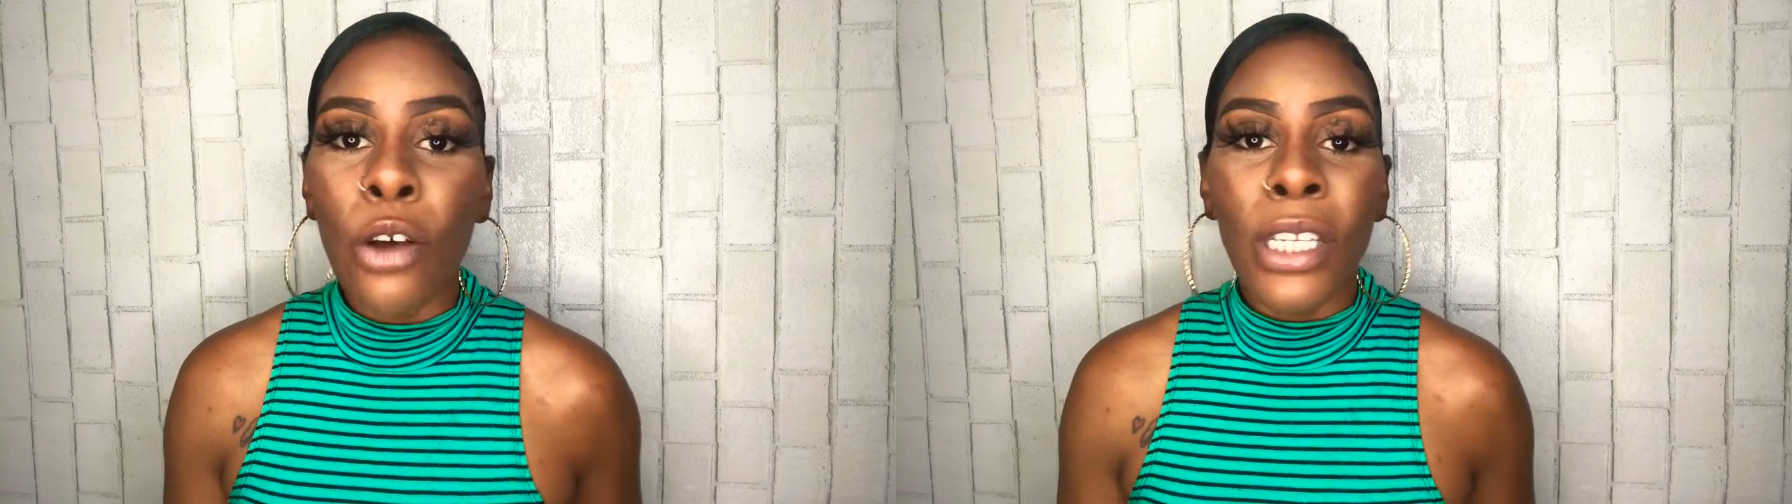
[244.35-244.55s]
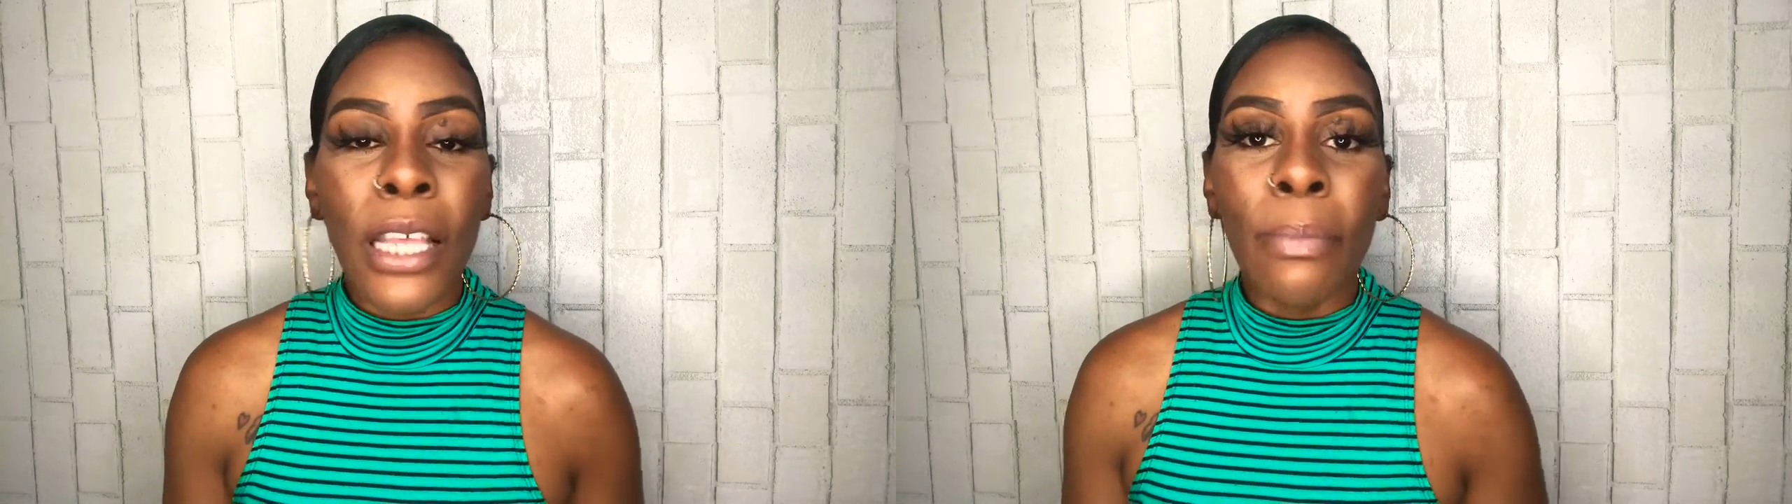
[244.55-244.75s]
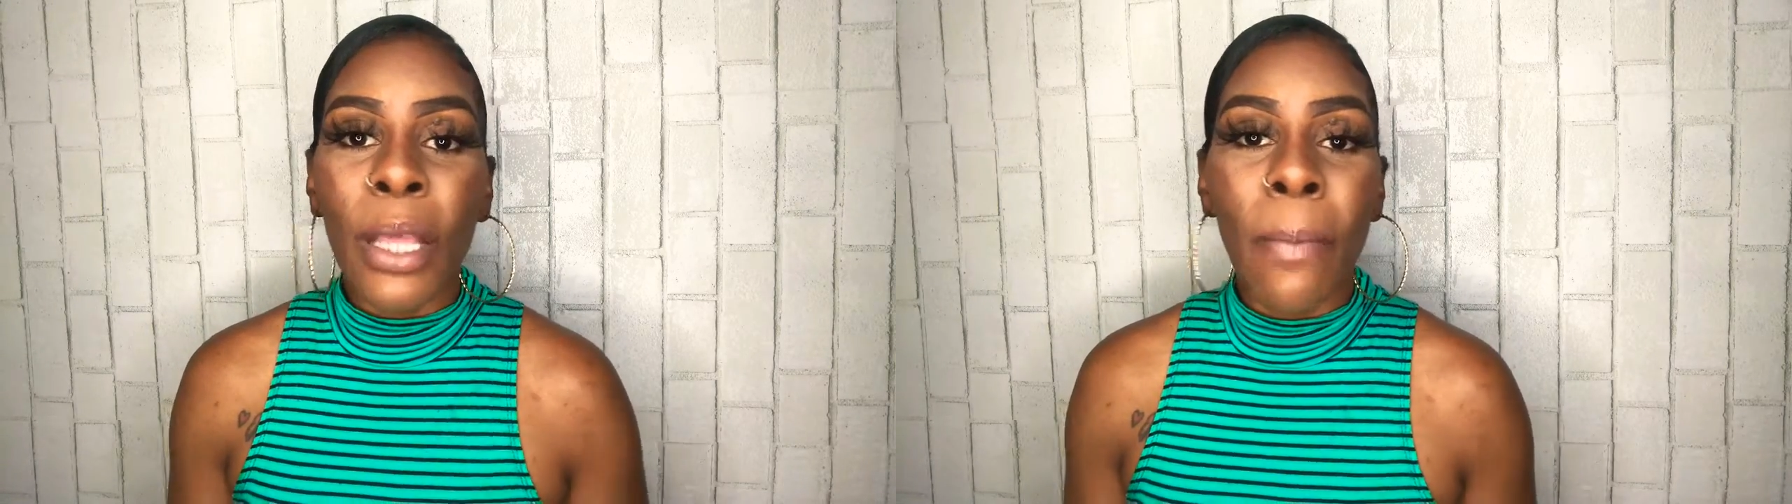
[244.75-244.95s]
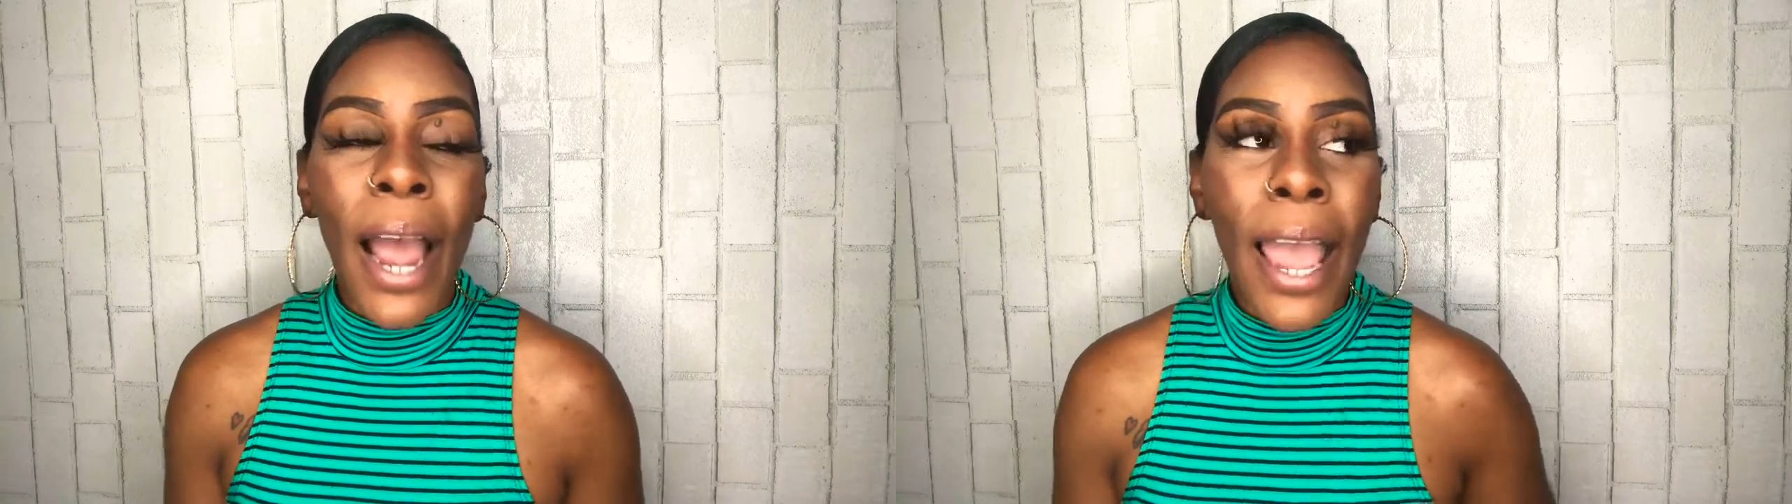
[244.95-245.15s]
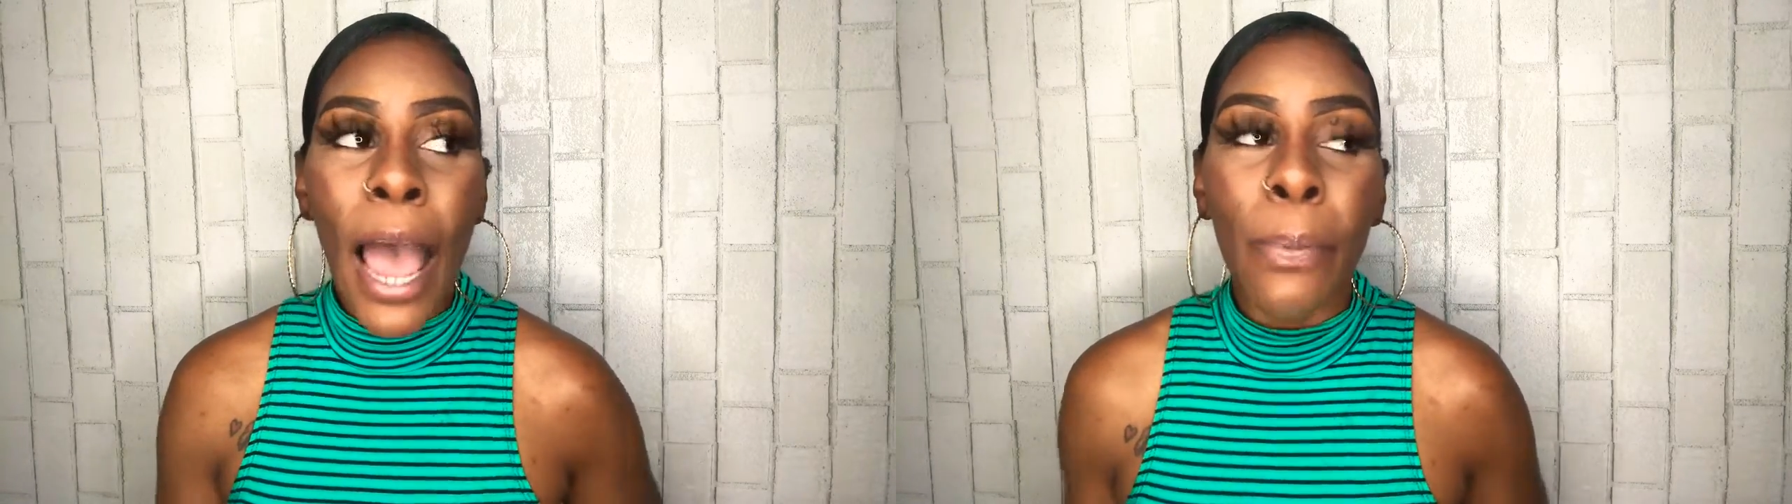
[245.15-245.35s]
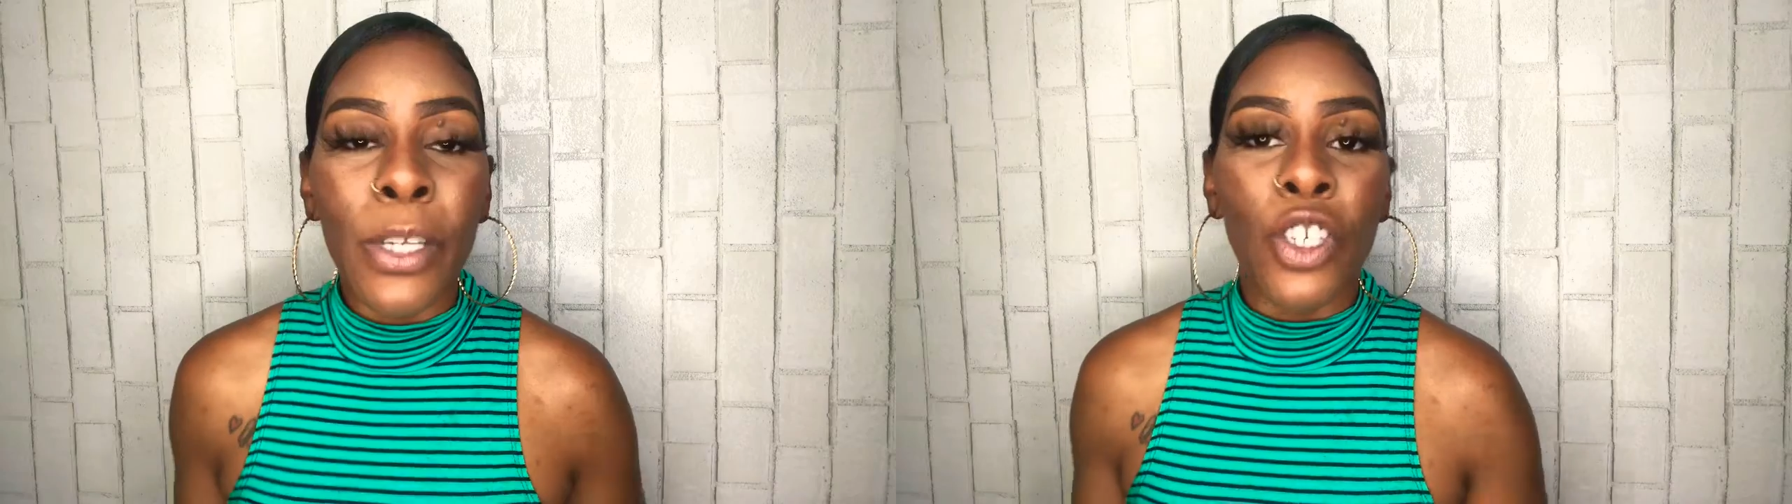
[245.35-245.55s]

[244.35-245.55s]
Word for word: Something might happen.